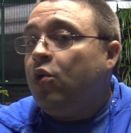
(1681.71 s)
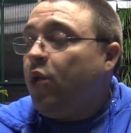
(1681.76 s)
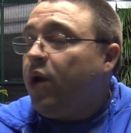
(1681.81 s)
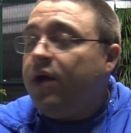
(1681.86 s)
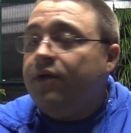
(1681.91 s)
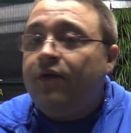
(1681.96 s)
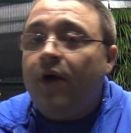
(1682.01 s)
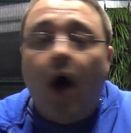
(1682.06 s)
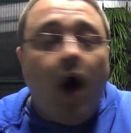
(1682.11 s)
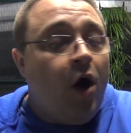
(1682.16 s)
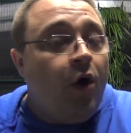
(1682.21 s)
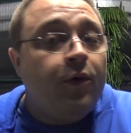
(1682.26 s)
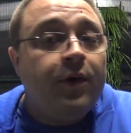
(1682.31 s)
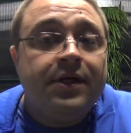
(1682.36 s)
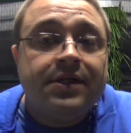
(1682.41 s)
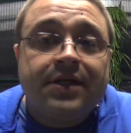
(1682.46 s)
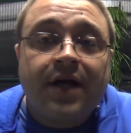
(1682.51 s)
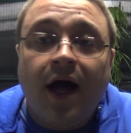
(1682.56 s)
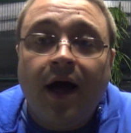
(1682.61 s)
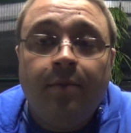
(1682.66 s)
we've
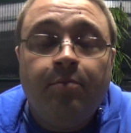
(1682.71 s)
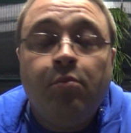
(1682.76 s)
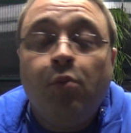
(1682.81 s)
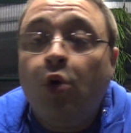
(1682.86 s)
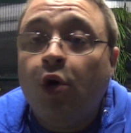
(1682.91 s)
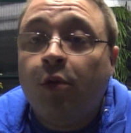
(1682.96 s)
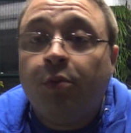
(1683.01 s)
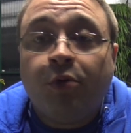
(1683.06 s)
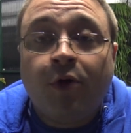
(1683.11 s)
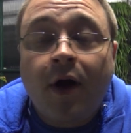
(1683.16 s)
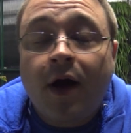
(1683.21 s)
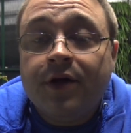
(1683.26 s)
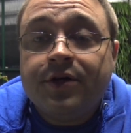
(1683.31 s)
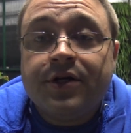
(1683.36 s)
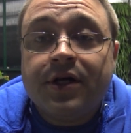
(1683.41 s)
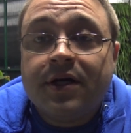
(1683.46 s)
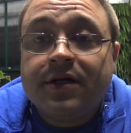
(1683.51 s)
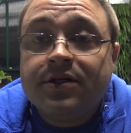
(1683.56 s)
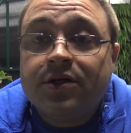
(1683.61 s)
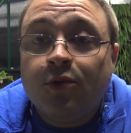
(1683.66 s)
always got more
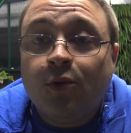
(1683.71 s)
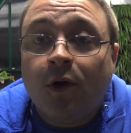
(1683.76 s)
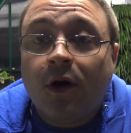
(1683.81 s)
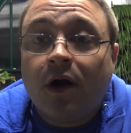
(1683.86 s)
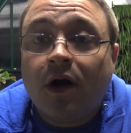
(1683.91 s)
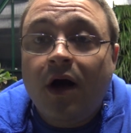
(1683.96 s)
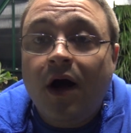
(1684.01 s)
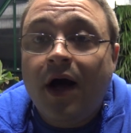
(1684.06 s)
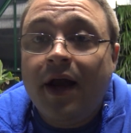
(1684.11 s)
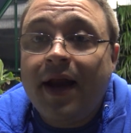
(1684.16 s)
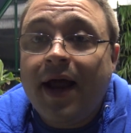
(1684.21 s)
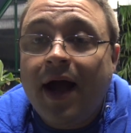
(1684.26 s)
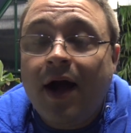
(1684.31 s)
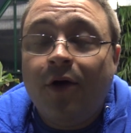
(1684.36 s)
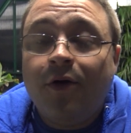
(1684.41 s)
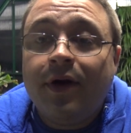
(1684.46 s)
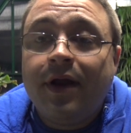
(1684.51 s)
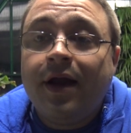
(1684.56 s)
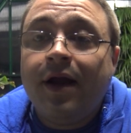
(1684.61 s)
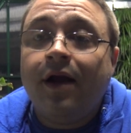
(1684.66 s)
projects to work on
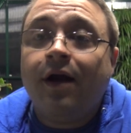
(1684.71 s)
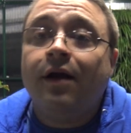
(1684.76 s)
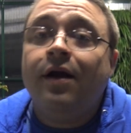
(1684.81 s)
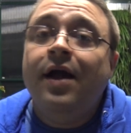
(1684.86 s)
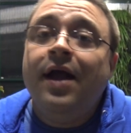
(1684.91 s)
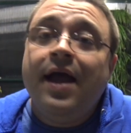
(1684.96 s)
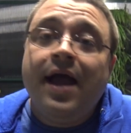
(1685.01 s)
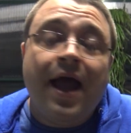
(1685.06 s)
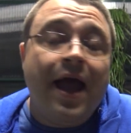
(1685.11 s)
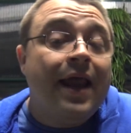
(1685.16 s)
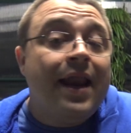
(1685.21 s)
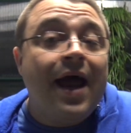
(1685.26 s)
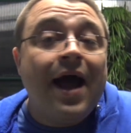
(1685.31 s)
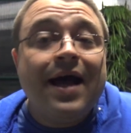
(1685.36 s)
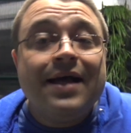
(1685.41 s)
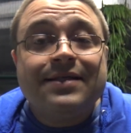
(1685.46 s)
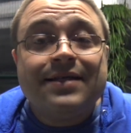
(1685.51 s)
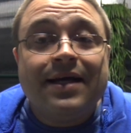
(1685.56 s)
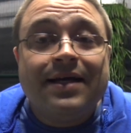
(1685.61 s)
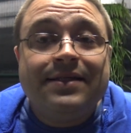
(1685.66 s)
out here. And
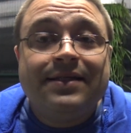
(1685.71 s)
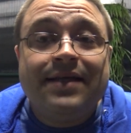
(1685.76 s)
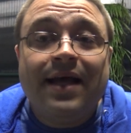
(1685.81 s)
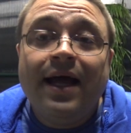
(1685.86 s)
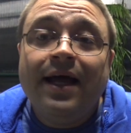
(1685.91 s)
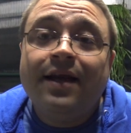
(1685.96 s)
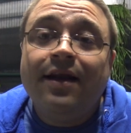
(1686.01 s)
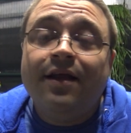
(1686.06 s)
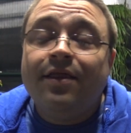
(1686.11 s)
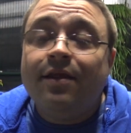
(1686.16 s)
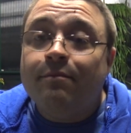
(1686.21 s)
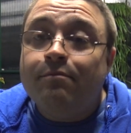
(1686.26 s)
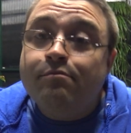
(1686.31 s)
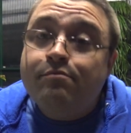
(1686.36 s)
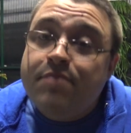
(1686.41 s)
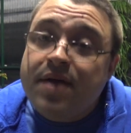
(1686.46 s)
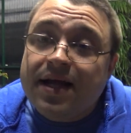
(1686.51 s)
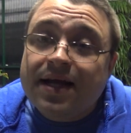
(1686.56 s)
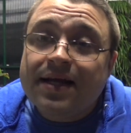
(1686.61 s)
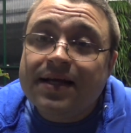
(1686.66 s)
as I said, the
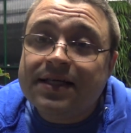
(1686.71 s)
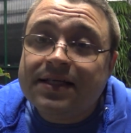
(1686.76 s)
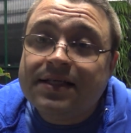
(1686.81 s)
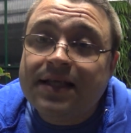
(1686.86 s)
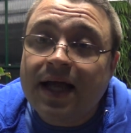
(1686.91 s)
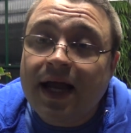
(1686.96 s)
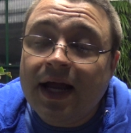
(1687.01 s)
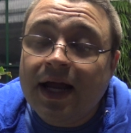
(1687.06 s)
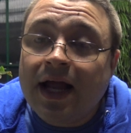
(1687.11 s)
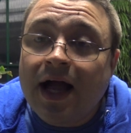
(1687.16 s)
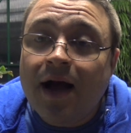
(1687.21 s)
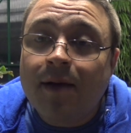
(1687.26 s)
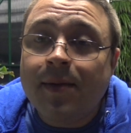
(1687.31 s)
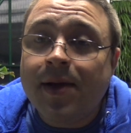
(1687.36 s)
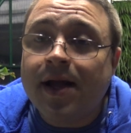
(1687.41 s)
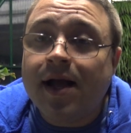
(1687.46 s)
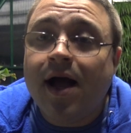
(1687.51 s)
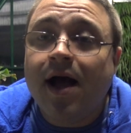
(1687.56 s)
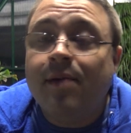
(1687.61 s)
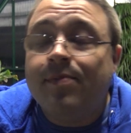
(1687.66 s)
biggest thing
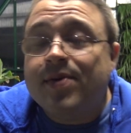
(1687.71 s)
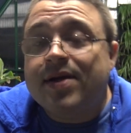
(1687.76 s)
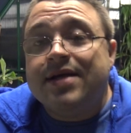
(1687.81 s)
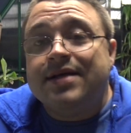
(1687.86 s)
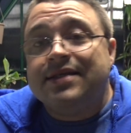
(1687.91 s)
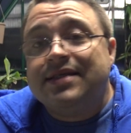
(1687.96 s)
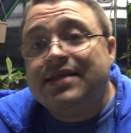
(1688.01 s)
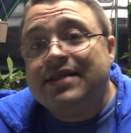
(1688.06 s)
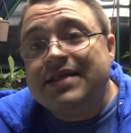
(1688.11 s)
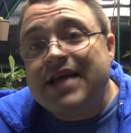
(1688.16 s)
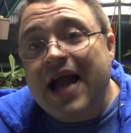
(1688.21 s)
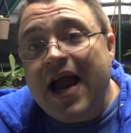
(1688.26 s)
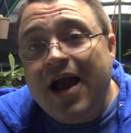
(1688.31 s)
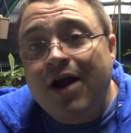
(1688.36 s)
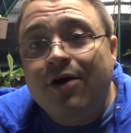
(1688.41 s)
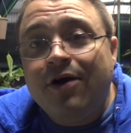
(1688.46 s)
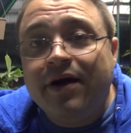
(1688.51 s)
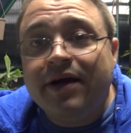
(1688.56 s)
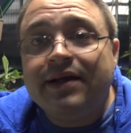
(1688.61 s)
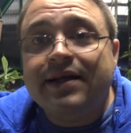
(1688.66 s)
coming up is
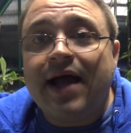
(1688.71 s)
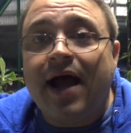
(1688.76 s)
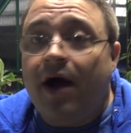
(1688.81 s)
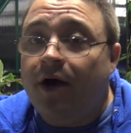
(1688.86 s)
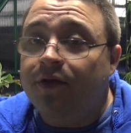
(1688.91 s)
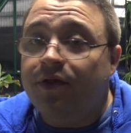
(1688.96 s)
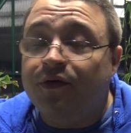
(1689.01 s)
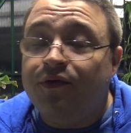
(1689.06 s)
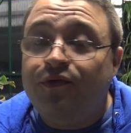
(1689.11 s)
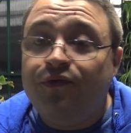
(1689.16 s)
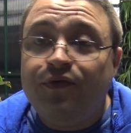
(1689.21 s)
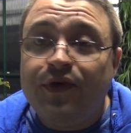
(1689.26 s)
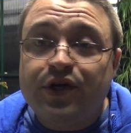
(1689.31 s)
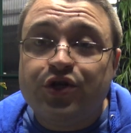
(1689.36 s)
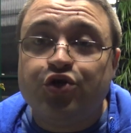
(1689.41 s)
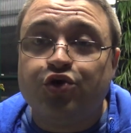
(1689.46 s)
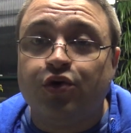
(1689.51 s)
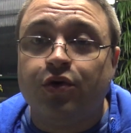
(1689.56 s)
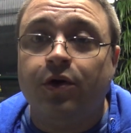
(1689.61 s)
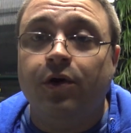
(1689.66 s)
tearing down the
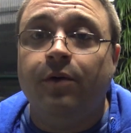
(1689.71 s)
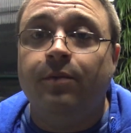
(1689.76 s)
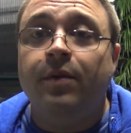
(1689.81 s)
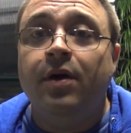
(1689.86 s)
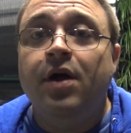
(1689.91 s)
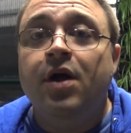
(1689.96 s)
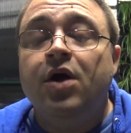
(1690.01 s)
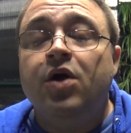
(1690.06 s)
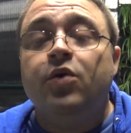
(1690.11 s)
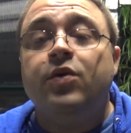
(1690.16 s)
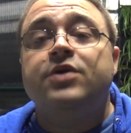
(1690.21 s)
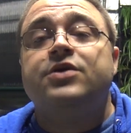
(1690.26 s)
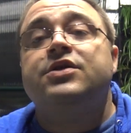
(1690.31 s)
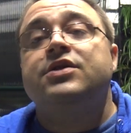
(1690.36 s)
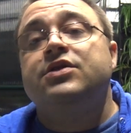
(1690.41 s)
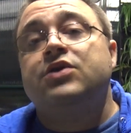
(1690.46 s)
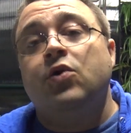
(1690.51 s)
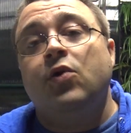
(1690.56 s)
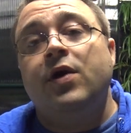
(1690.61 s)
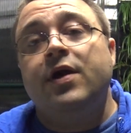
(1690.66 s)
fish room, which
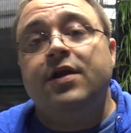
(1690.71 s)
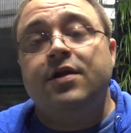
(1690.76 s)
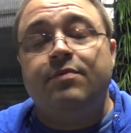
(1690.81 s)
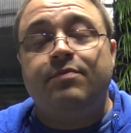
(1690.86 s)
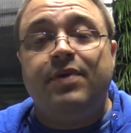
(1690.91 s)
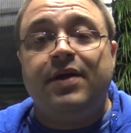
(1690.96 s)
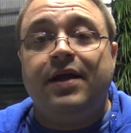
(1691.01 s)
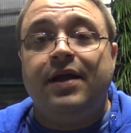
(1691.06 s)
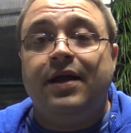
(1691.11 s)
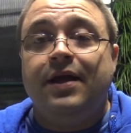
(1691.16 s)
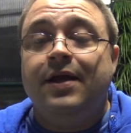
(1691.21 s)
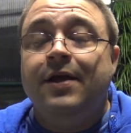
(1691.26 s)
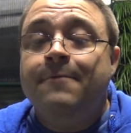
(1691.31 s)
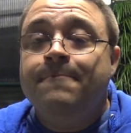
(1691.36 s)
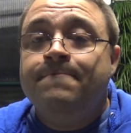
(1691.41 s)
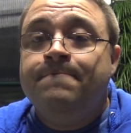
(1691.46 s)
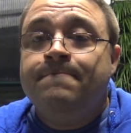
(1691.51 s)
is going to be